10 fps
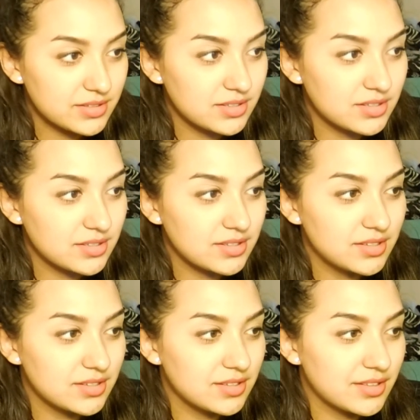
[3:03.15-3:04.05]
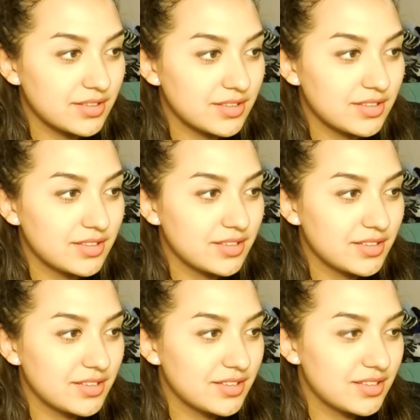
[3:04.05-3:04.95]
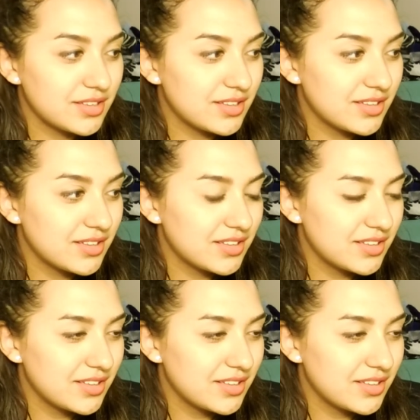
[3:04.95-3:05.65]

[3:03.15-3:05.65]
No one is speaking in this clip.